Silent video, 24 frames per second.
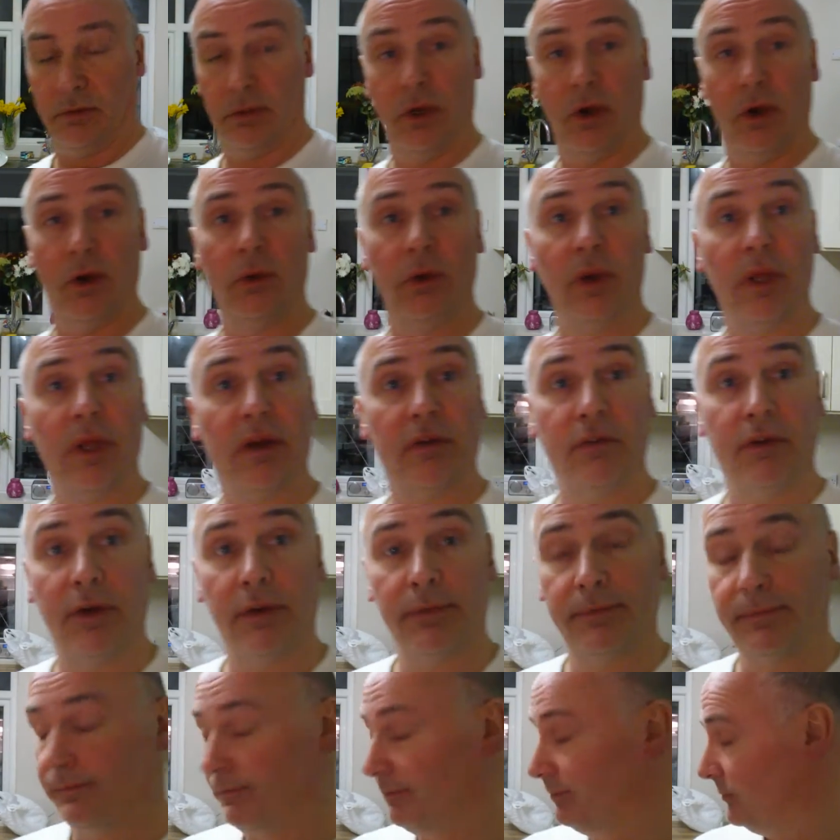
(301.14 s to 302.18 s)
not only have
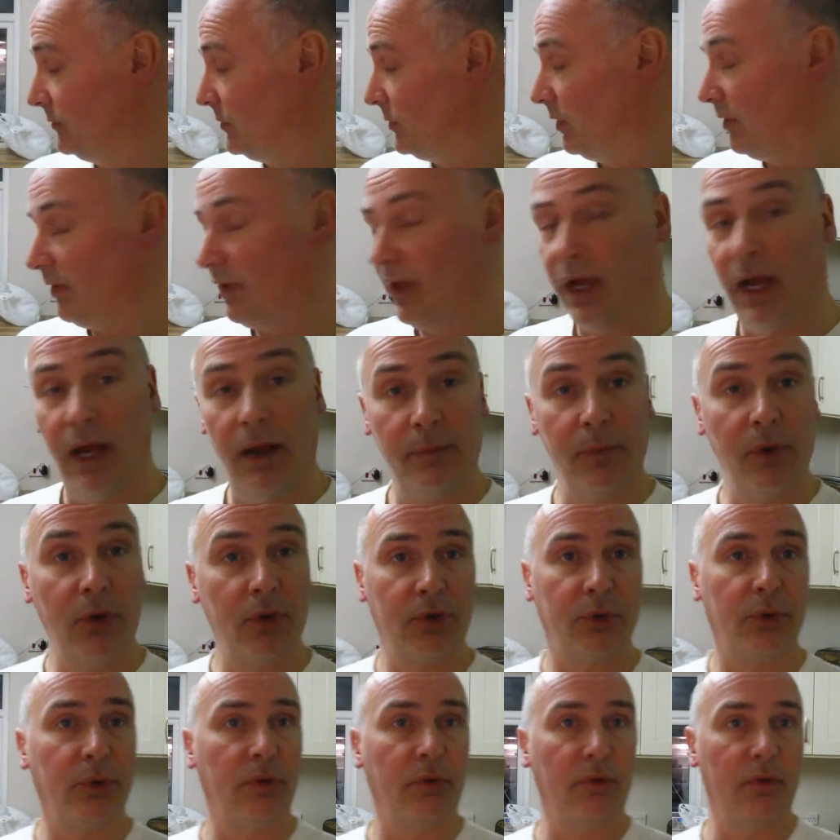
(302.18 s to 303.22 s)
I got that, I'm
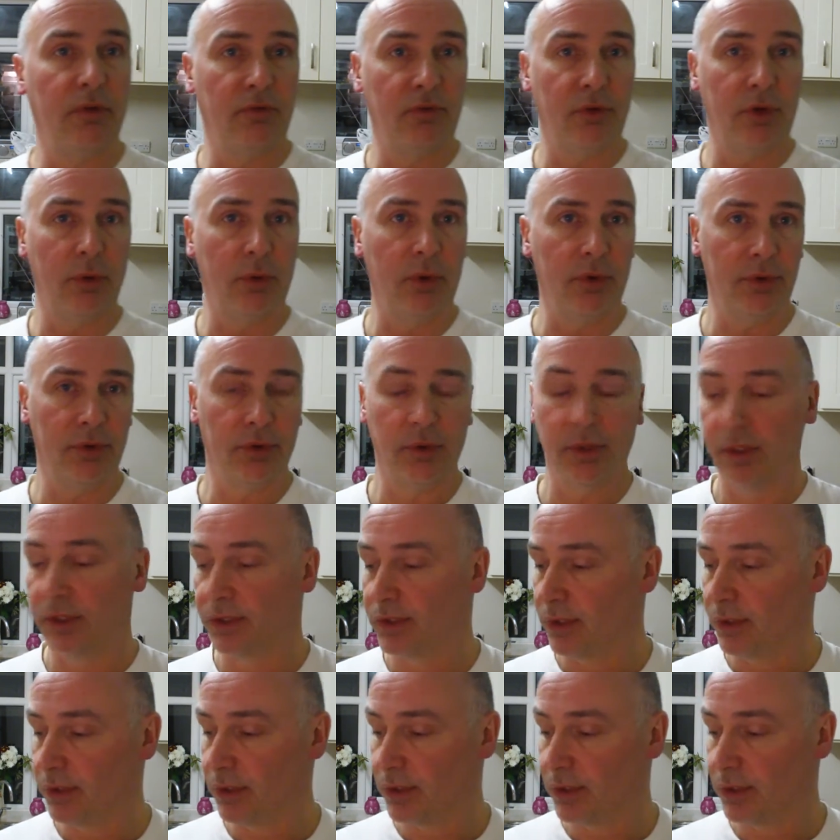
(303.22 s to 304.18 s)
not doing a review on these